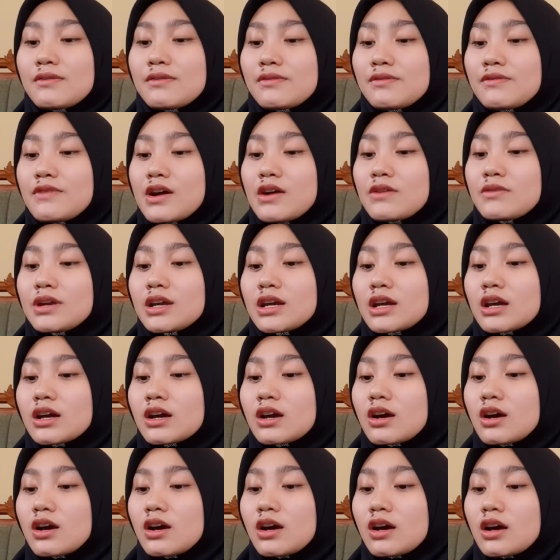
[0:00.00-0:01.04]
very
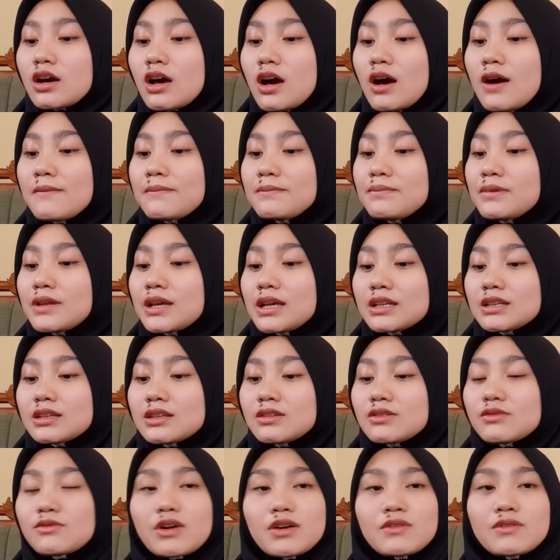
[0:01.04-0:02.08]
complete,
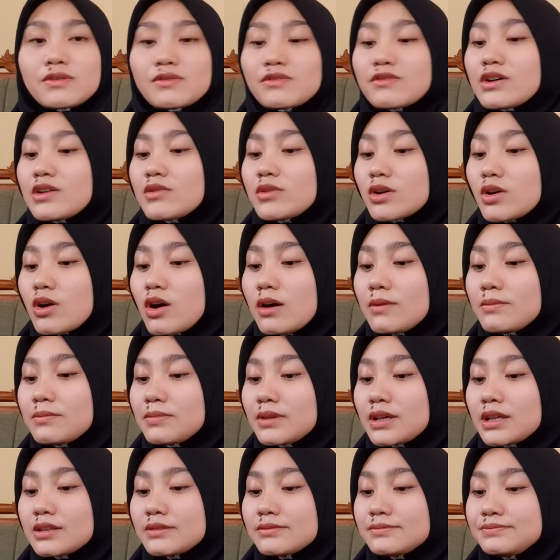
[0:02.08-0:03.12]
very
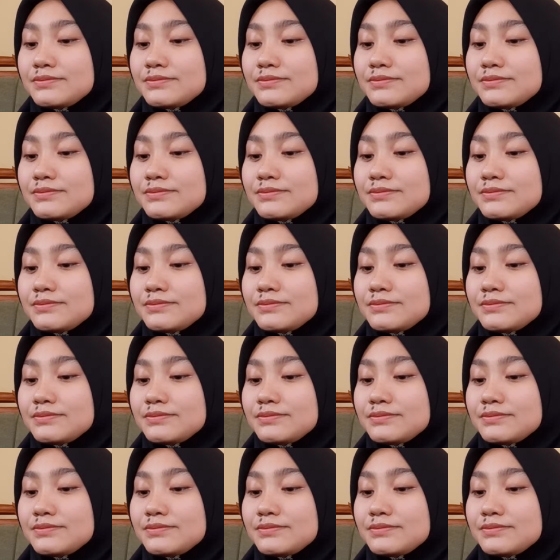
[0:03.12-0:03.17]
complete.